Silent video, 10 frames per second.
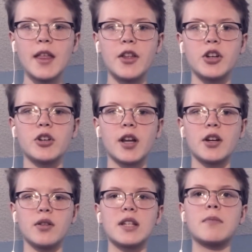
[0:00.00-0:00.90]
Then you're going
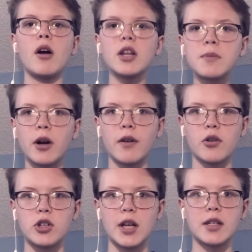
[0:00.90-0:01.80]
to do the smallest part of
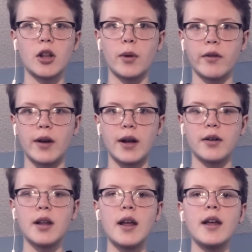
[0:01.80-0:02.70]
your chest all the way
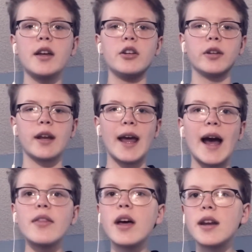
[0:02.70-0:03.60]
around. You're going to
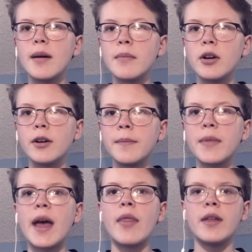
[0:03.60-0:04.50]
add that number
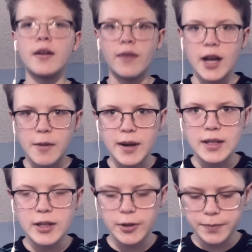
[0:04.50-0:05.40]
and then divide it by
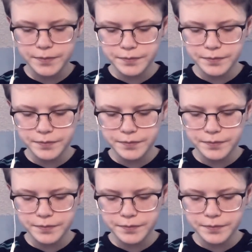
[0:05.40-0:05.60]
2.